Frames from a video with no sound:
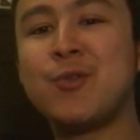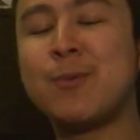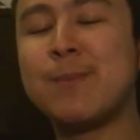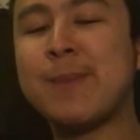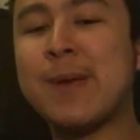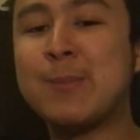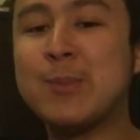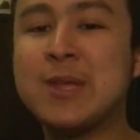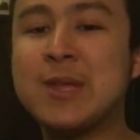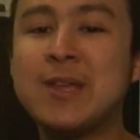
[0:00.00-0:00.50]
or
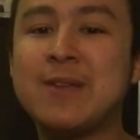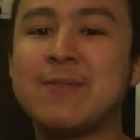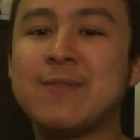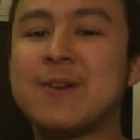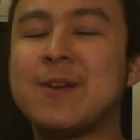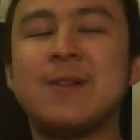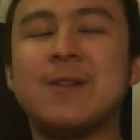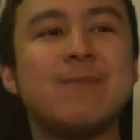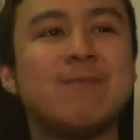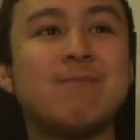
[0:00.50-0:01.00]
maybe
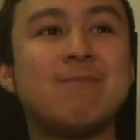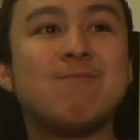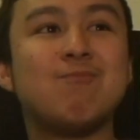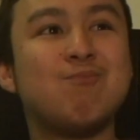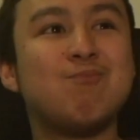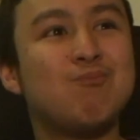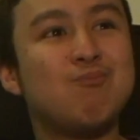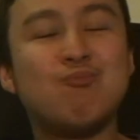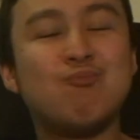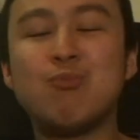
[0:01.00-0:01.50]
even
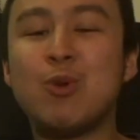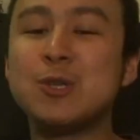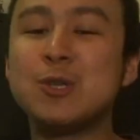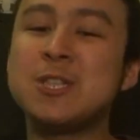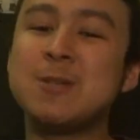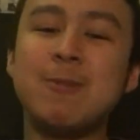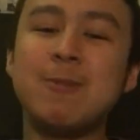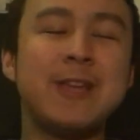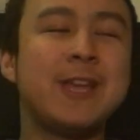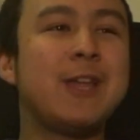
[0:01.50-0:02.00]

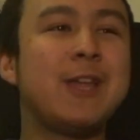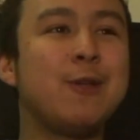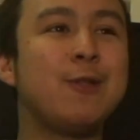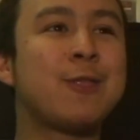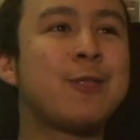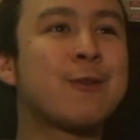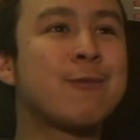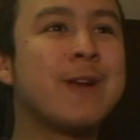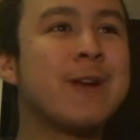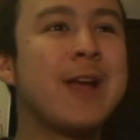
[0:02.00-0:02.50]
possibly
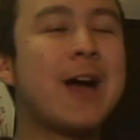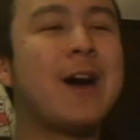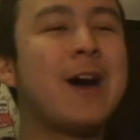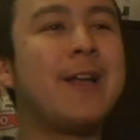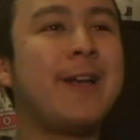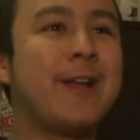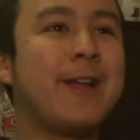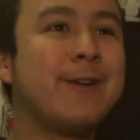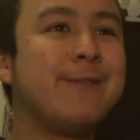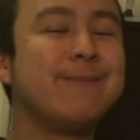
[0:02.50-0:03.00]
Q3, I
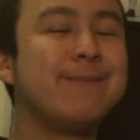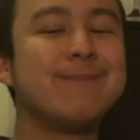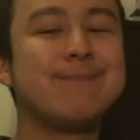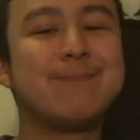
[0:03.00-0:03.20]
don't know,